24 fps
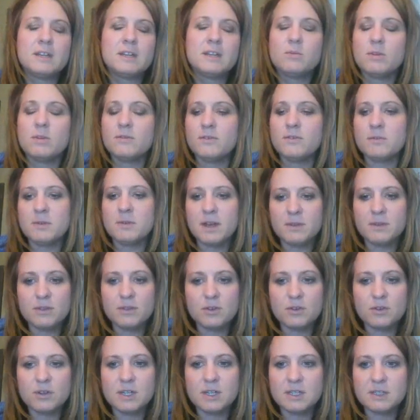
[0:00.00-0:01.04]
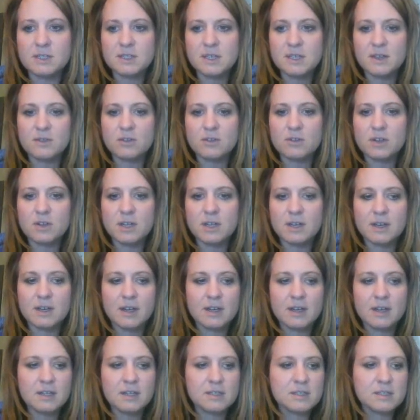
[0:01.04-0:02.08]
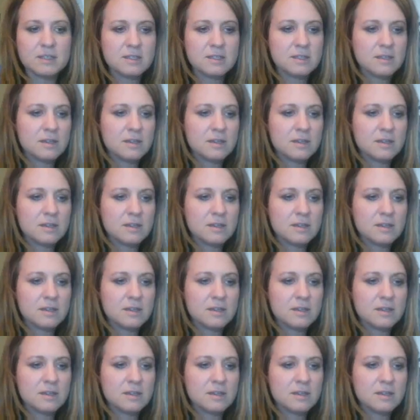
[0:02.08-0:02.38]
anywhere from 9:30 to 10:30 at night.